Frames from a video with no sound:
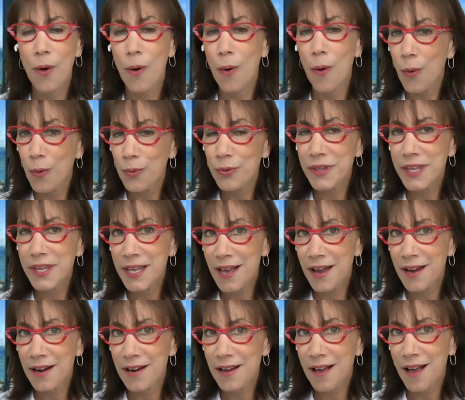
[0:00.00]
only
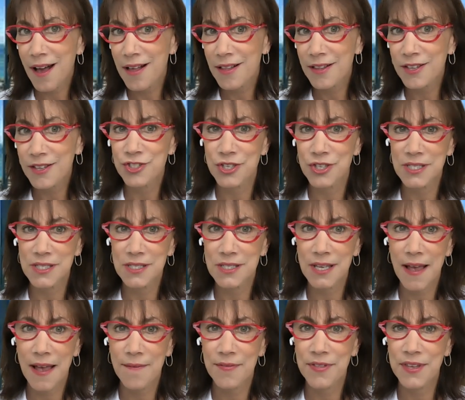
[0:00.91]
gynecologists
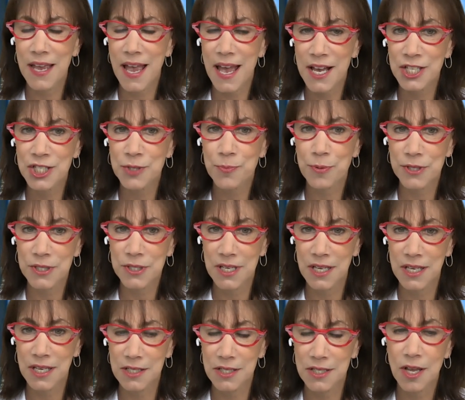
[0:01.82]
have the
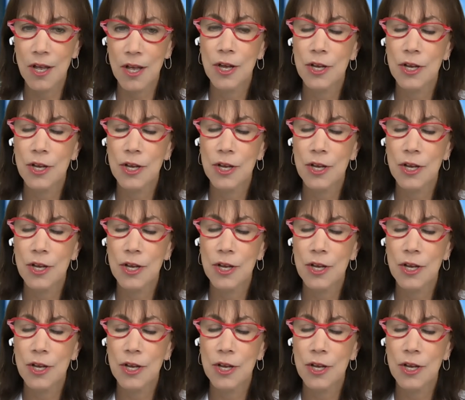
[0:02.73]
expertise